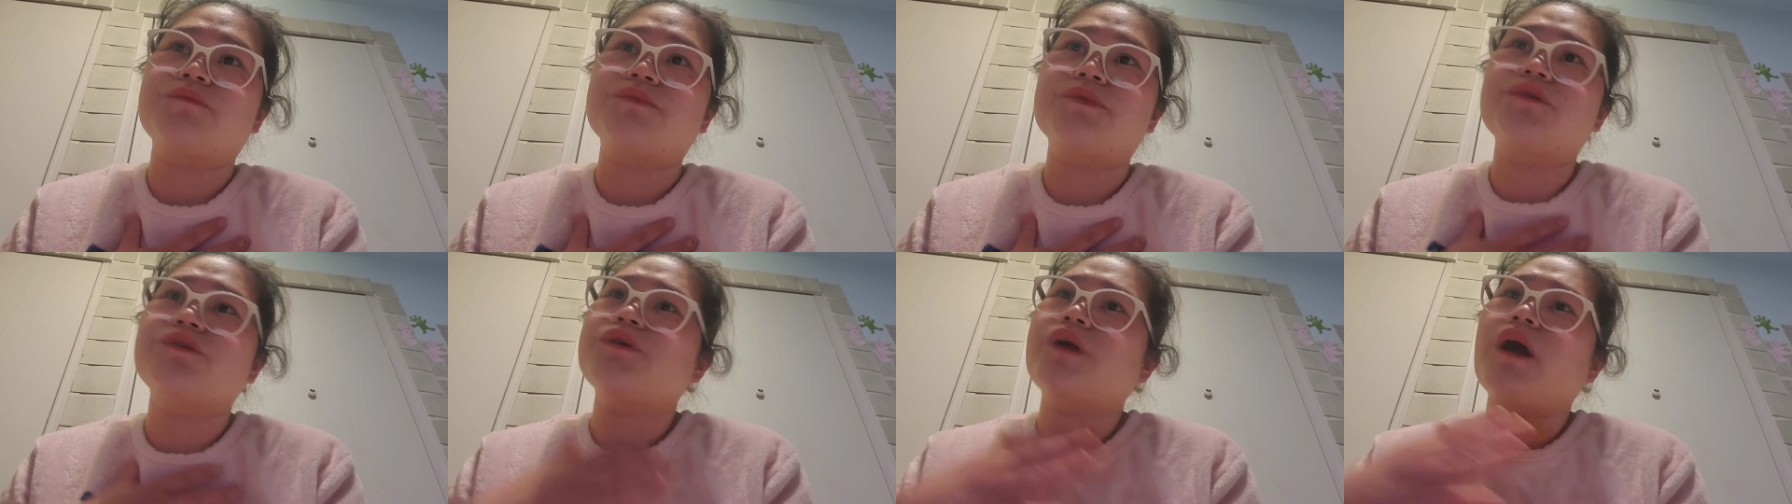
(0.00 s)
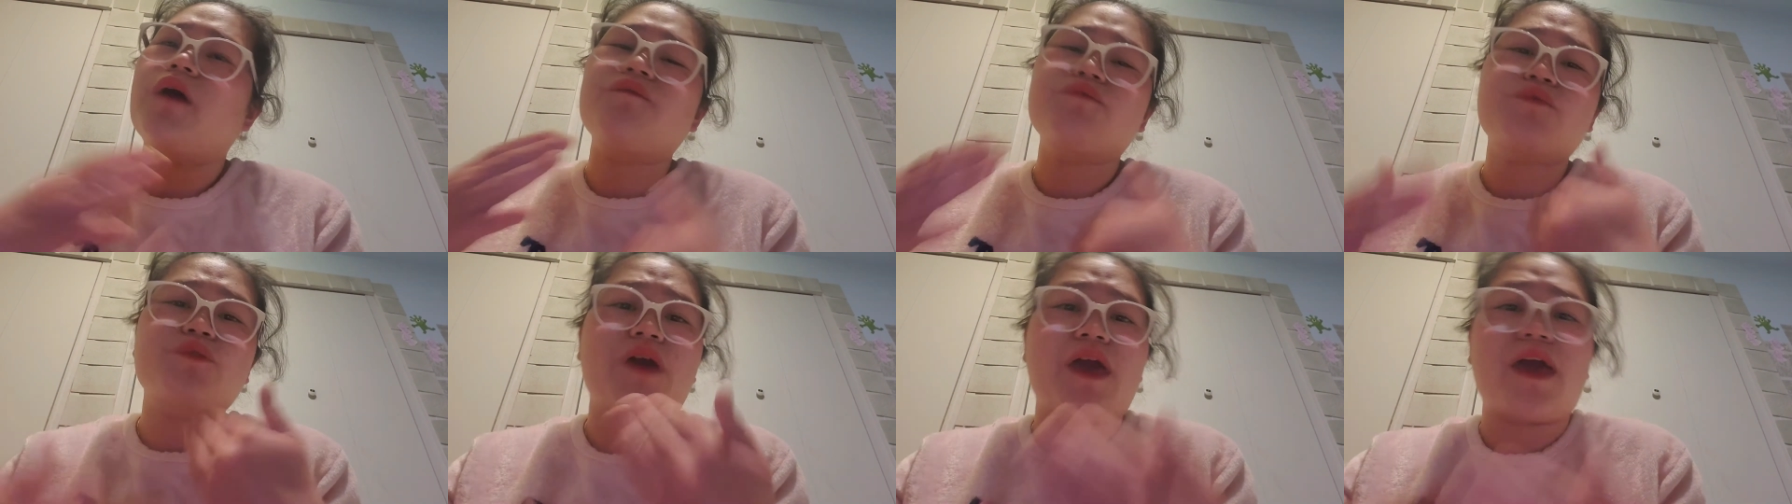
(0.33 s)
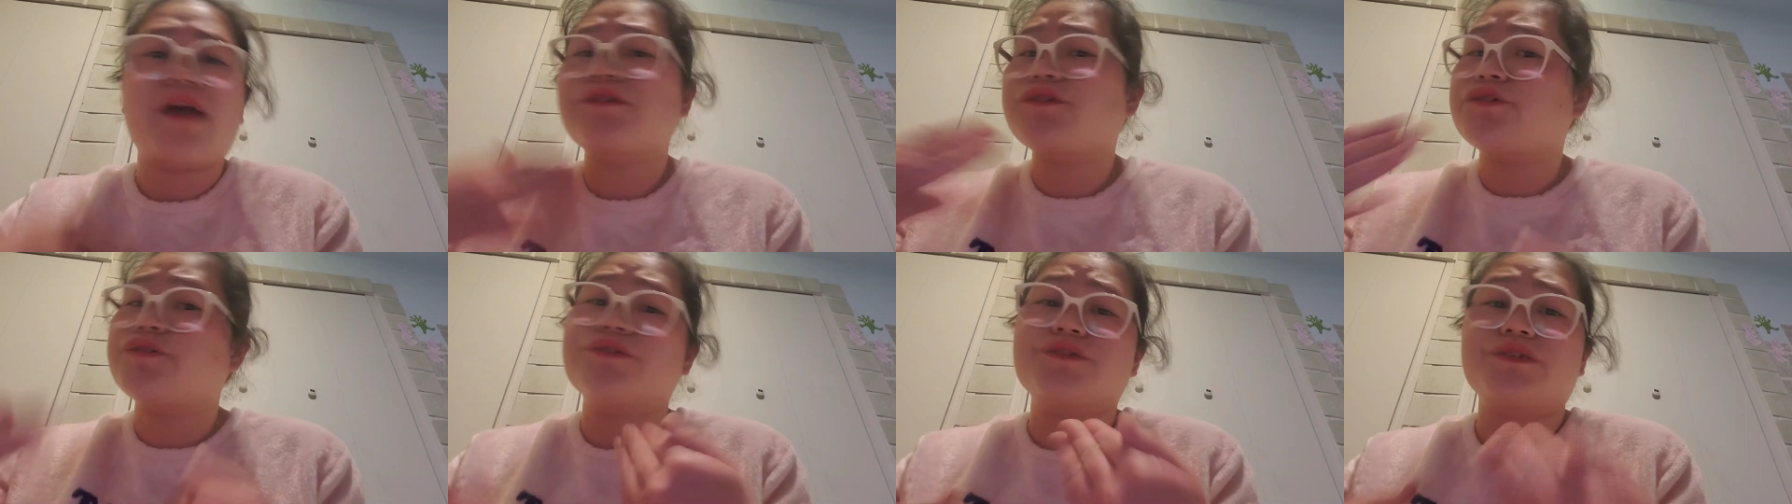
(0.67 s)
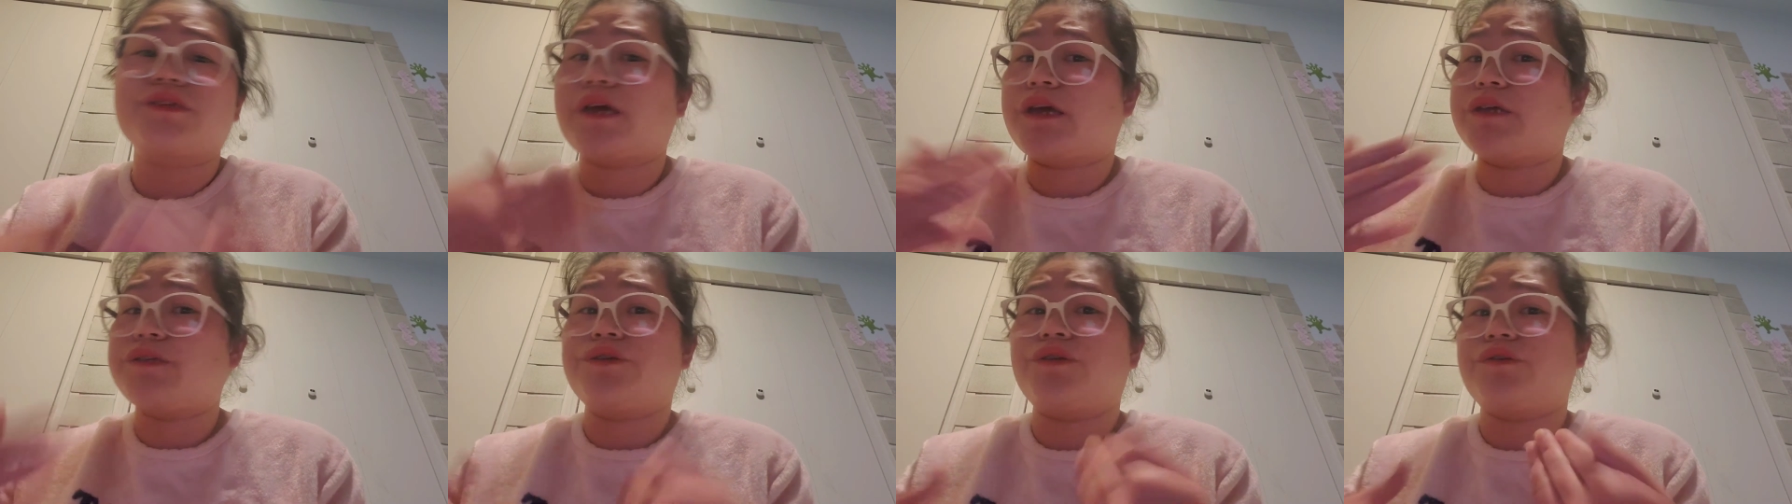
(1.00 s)
you have to
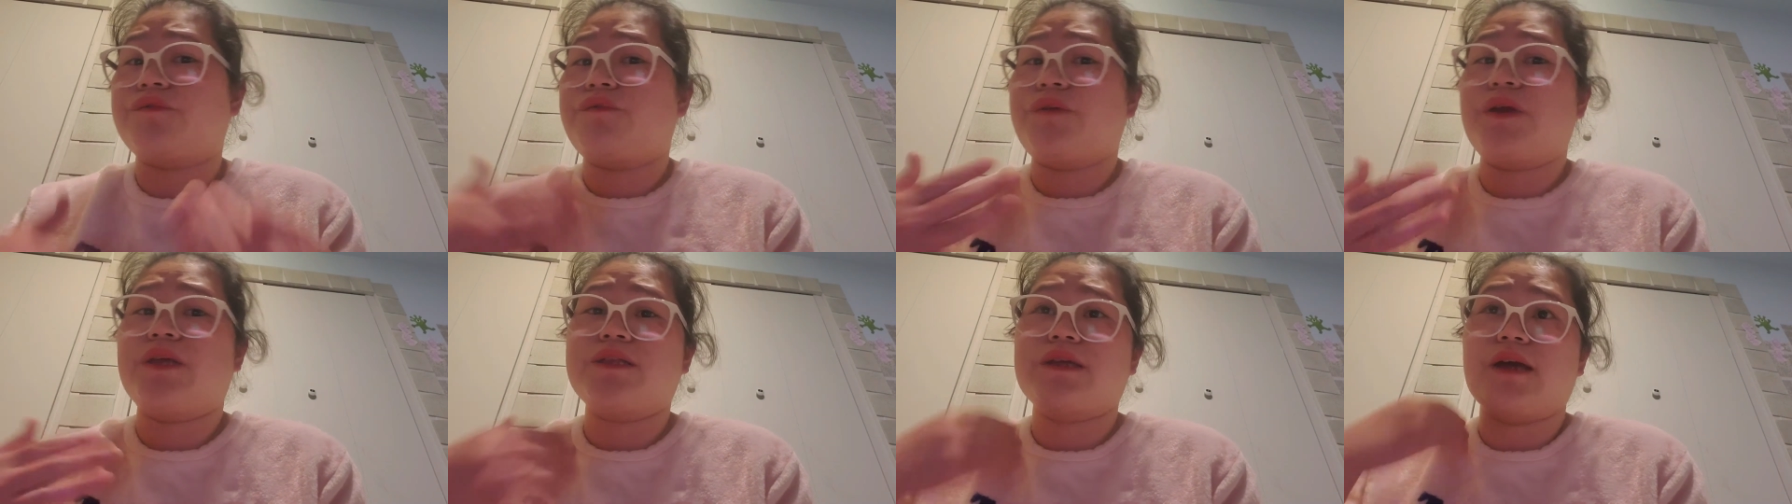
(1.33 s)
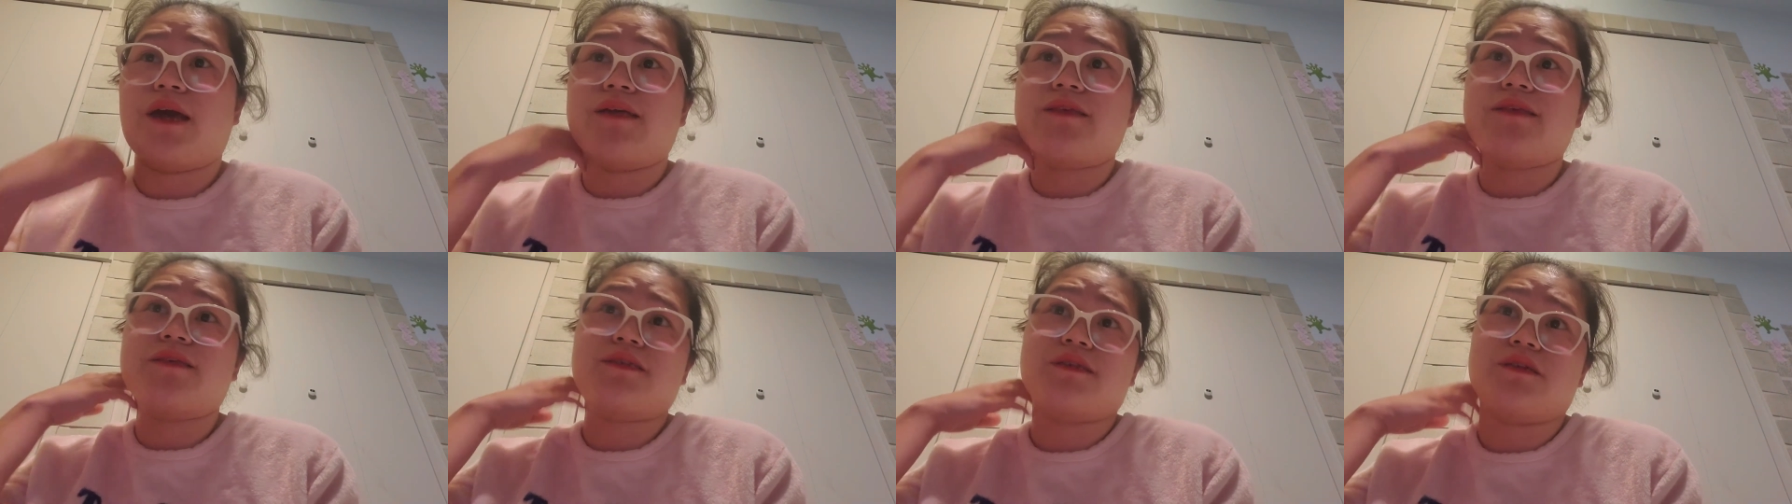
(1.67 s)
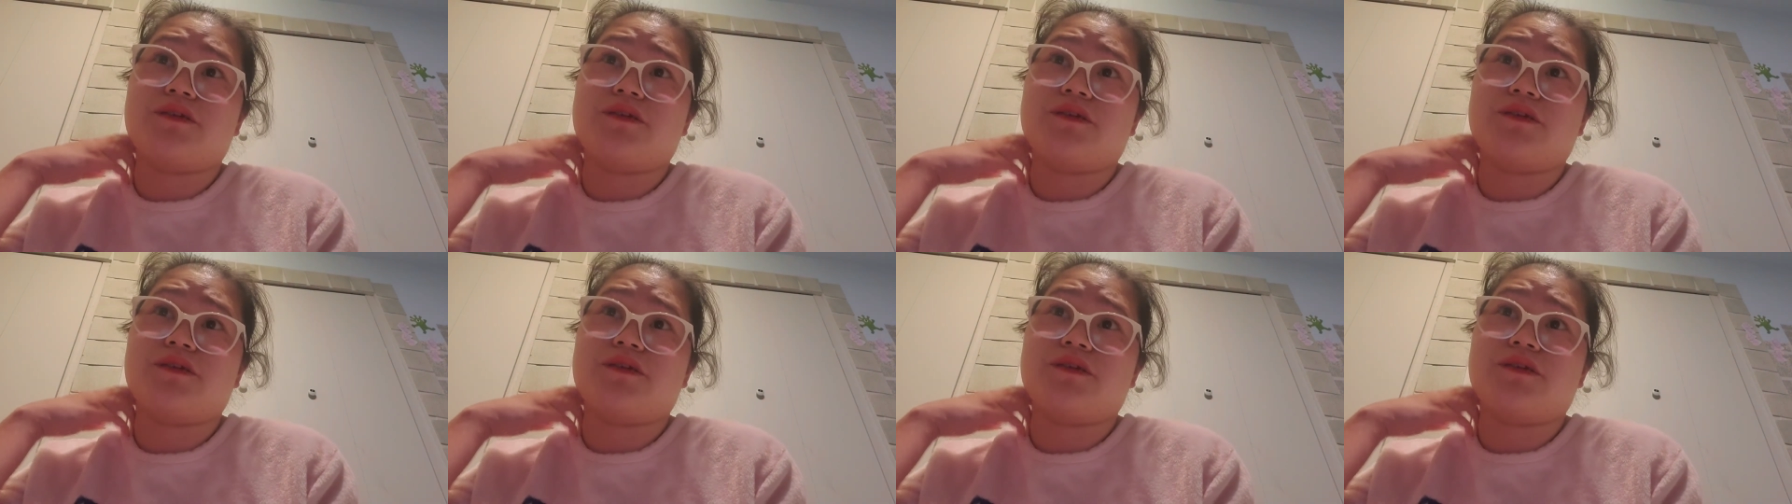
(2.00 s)
exercise your feet because